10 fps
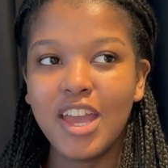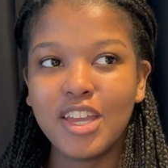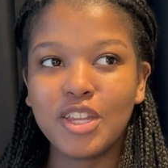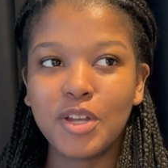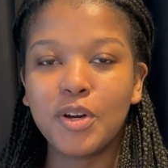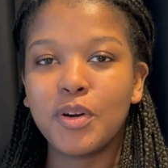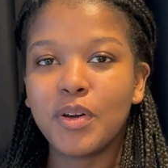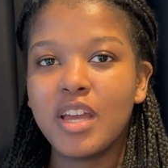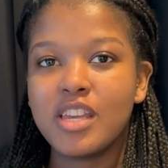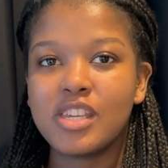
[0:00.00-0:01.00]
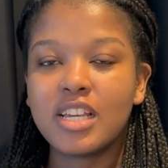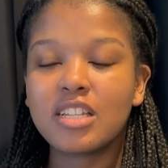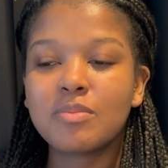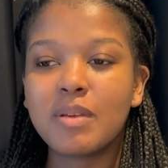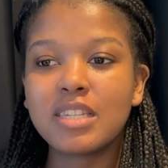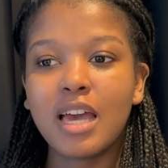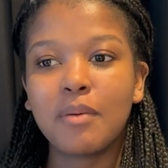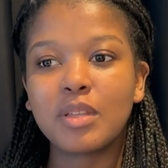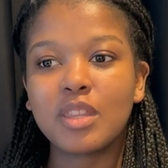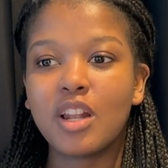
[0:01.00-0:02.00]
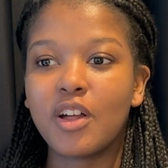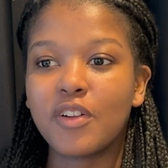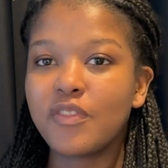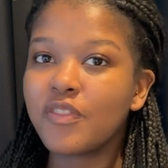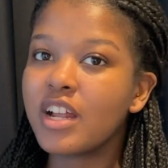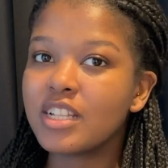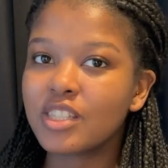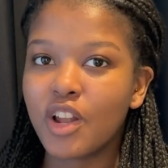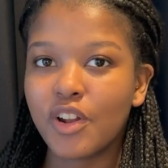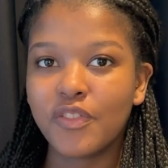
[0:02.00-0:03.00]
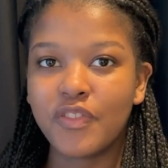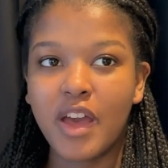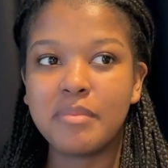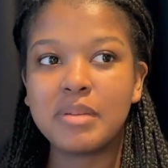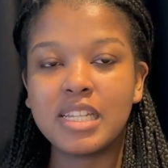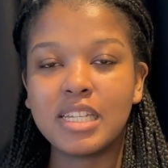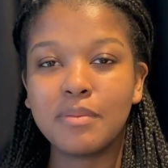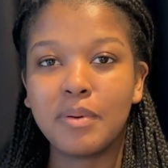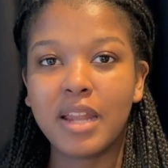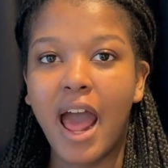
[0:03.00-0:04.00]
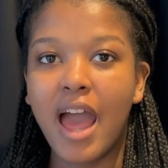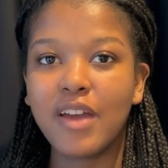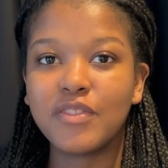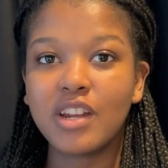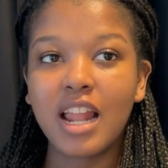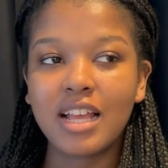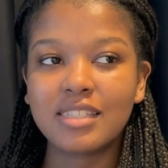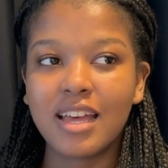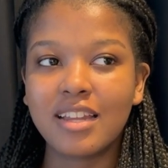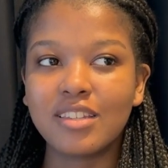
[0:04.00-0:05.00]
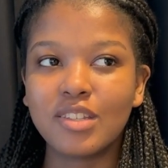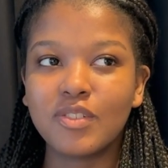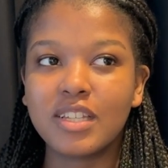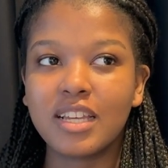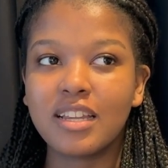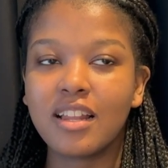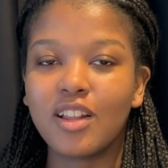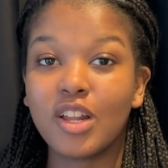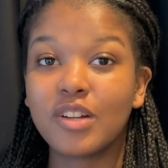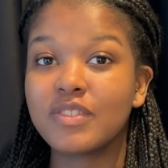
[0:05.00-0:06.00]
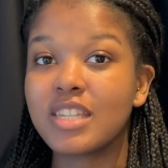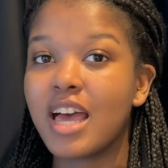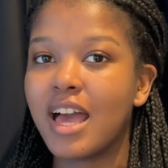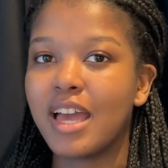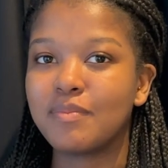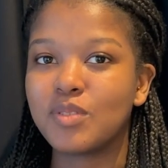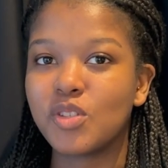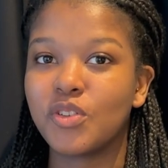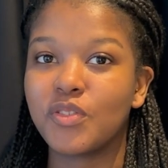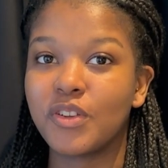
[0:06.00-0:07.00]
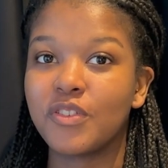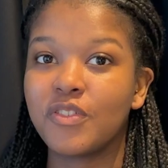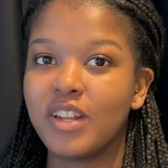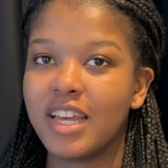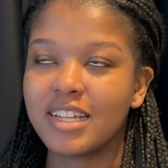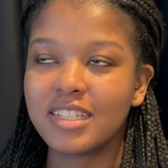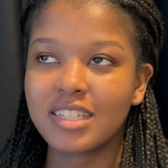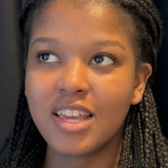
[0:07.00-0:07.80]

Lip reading: you know, you get to spend time with a lot of friends, a lot of family, but I realized that you get a lot of time to reflect